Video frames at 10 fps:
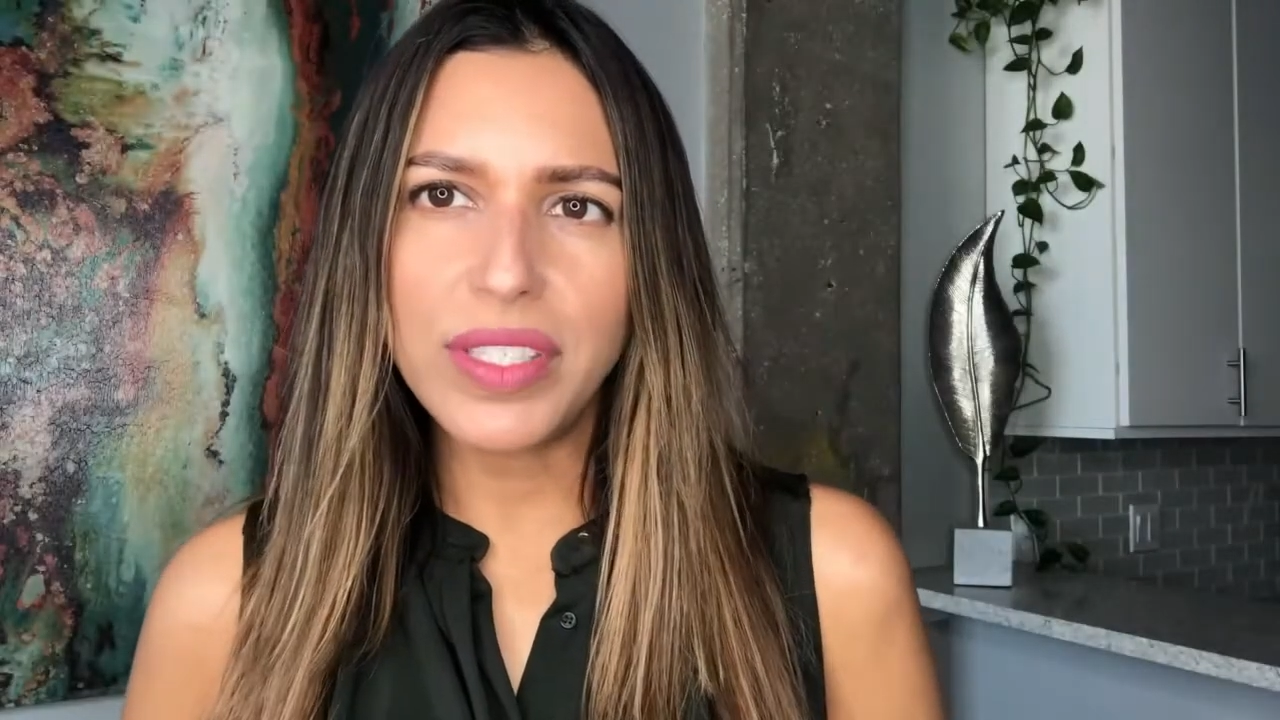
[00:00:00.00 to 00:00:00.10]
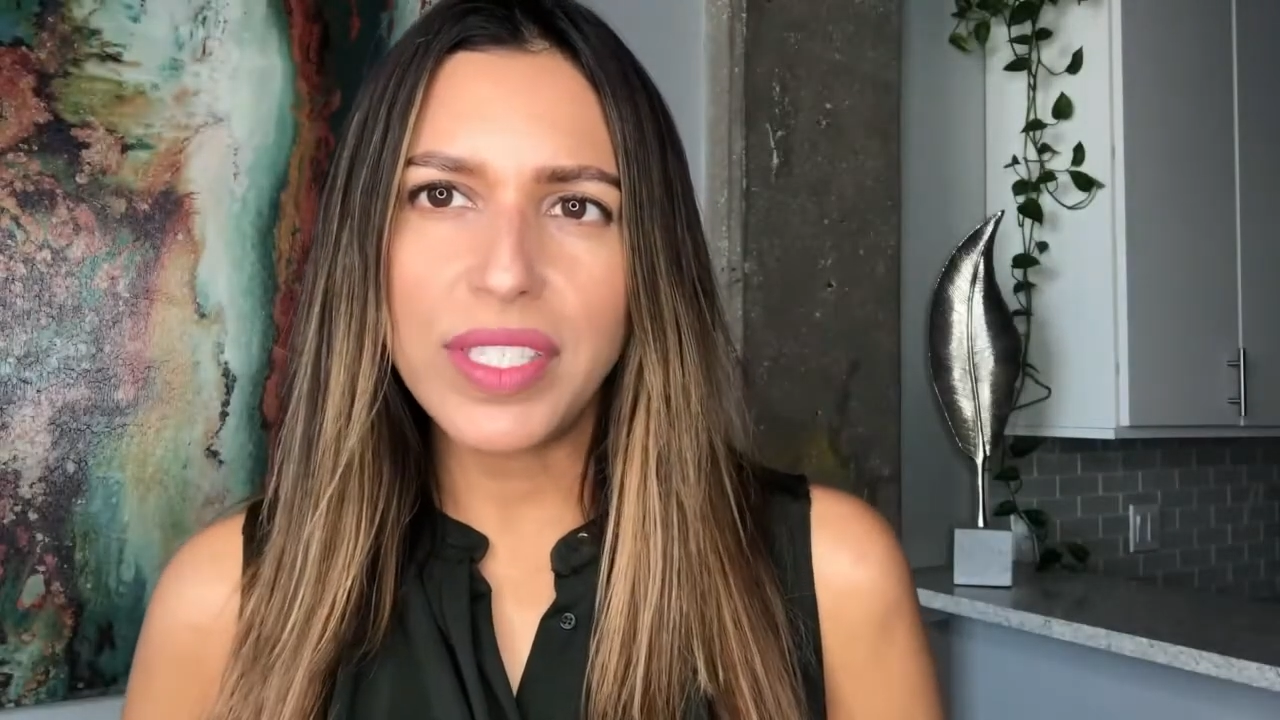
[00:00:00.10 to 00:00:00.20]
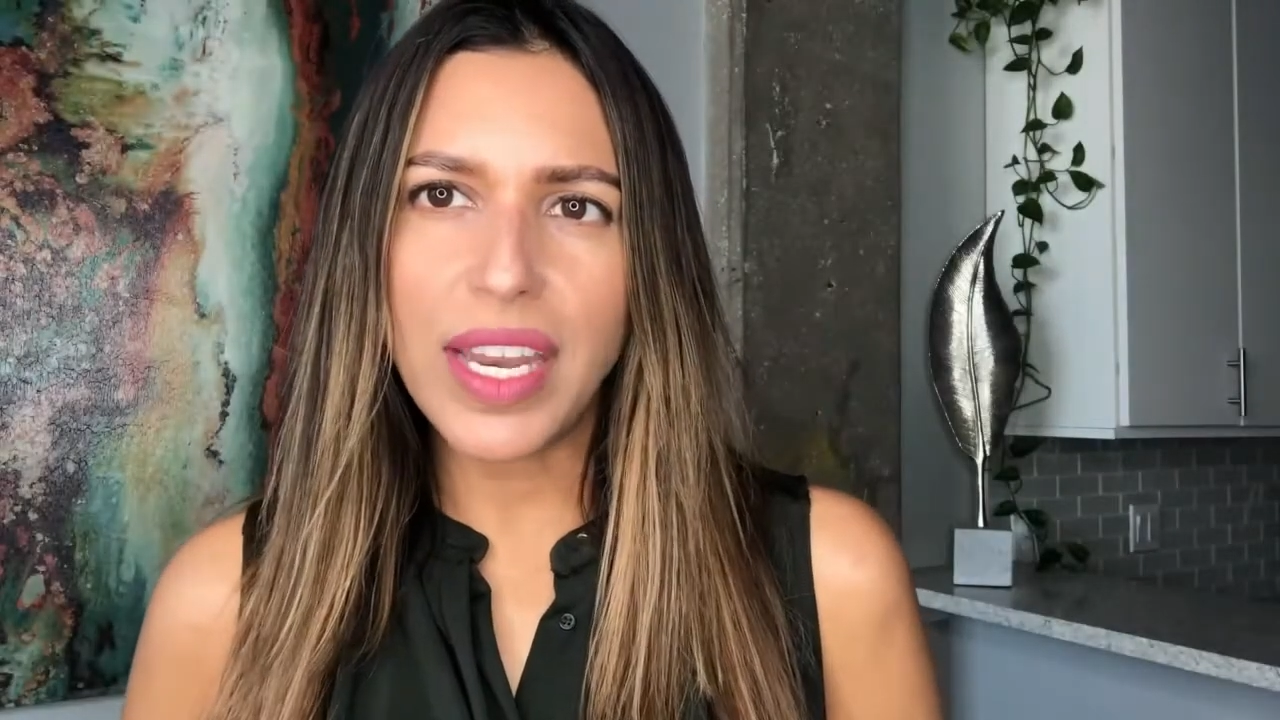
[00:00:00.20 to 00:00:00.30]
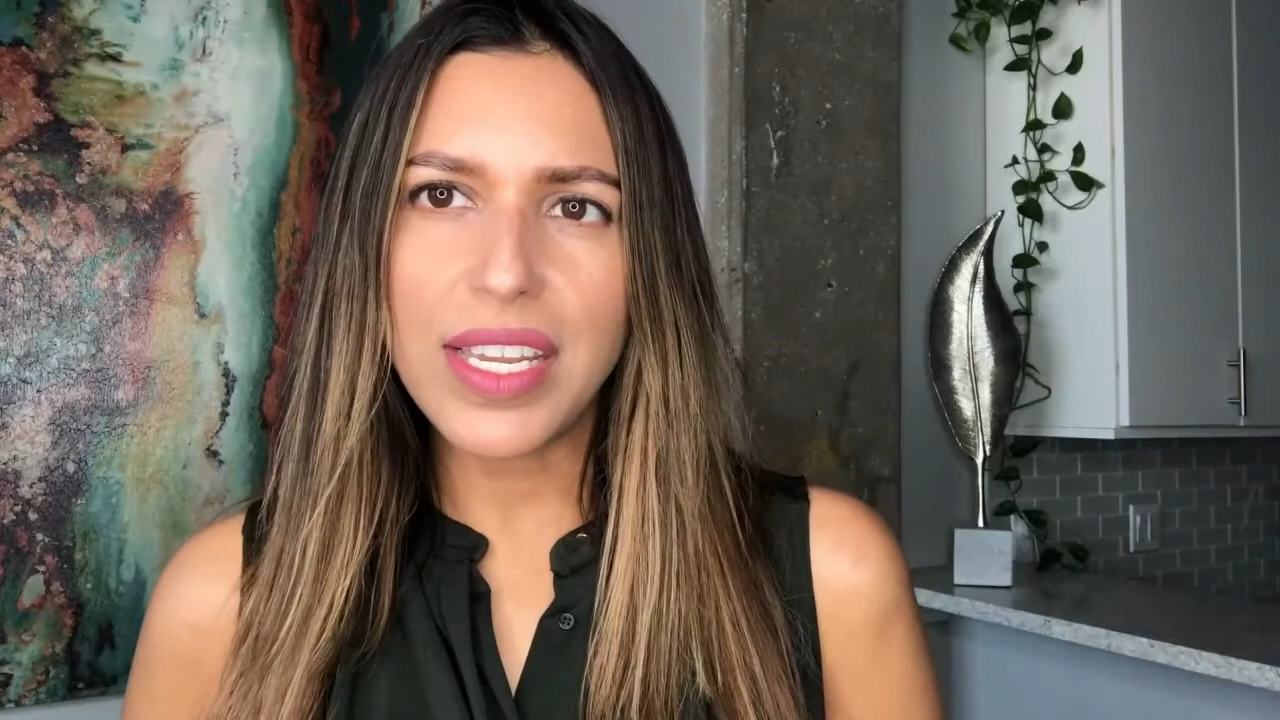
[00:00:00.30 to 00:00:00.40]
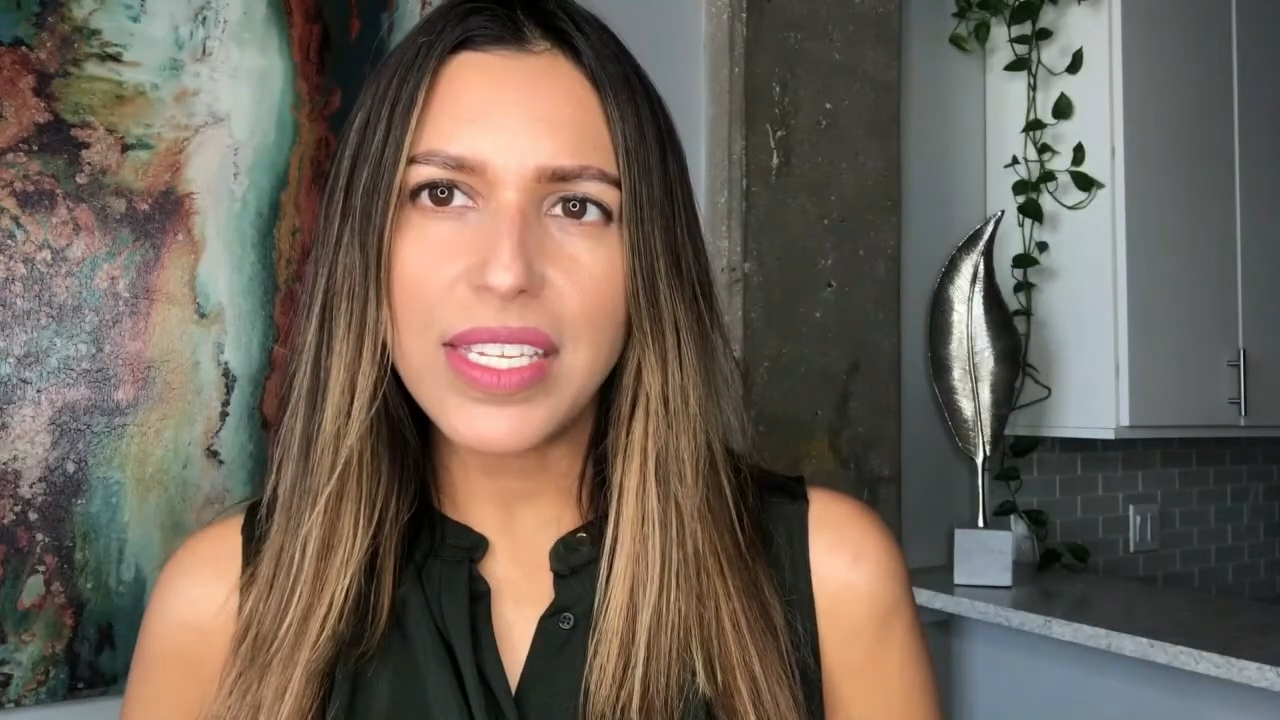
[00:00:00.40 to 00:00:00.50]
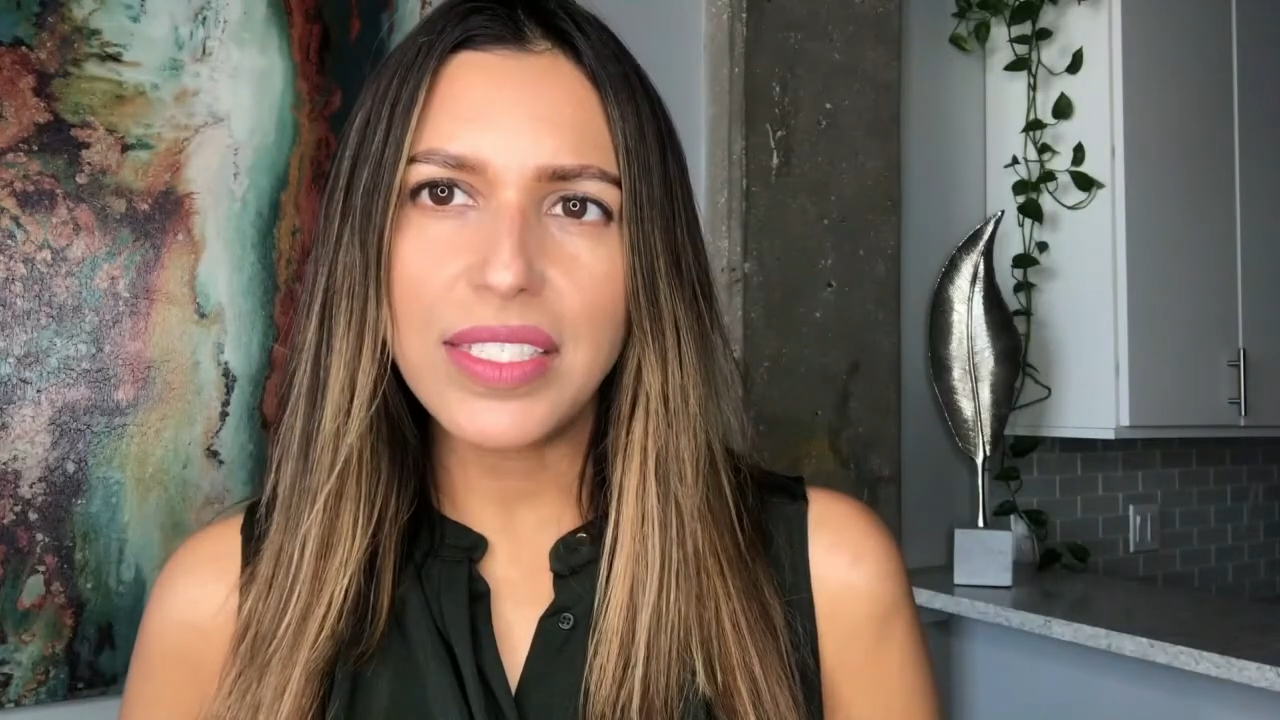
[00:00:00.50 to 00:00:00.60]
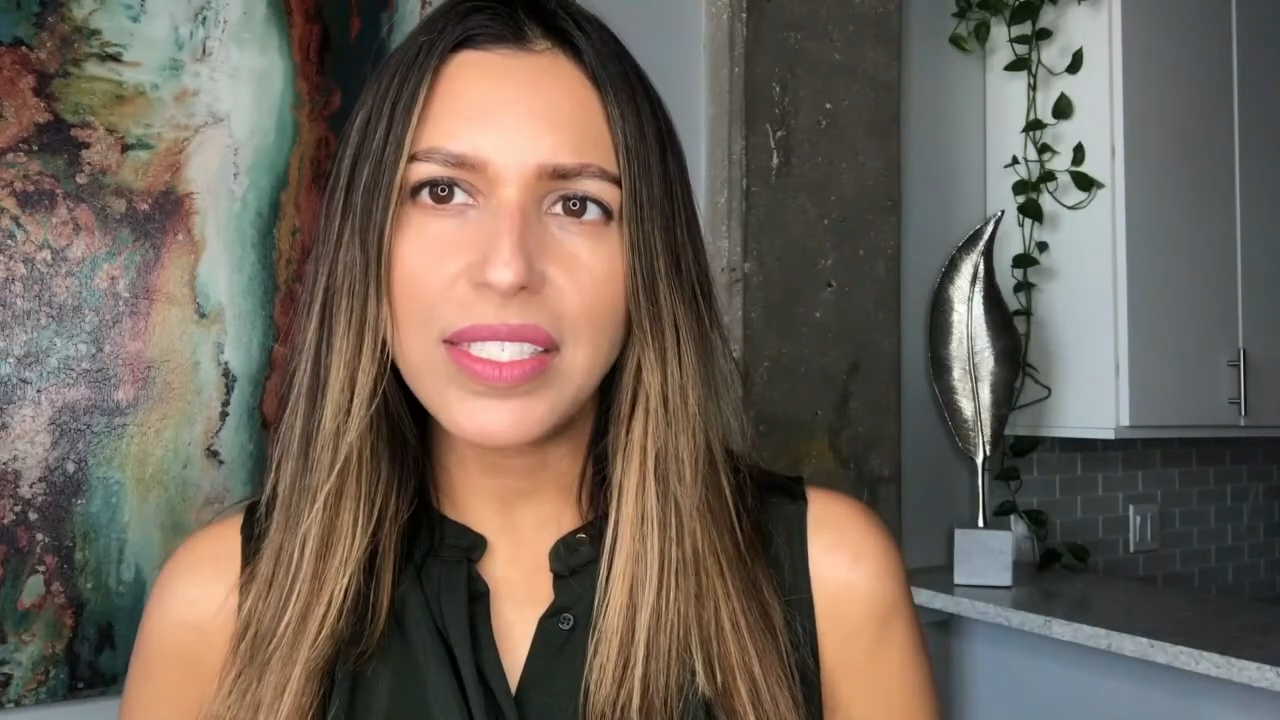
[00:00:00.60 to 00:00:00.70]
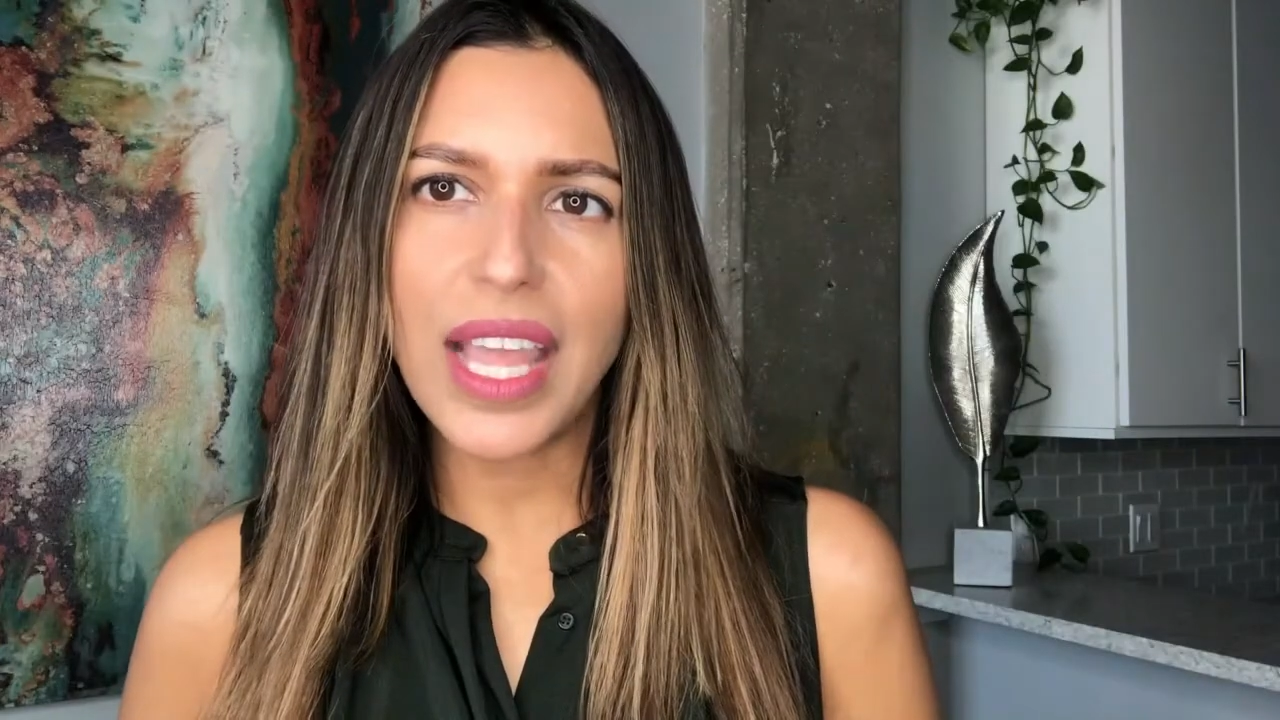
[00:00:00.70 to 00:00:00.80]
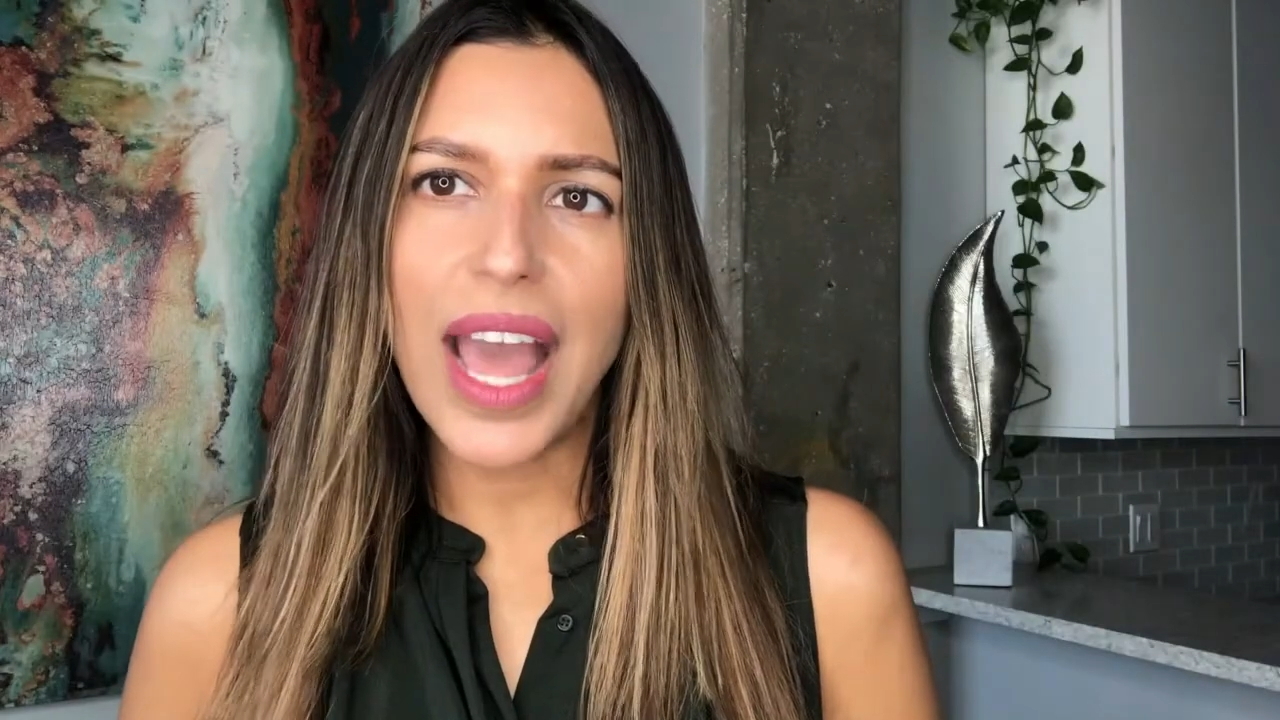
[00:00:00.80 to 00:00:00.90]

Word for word: studies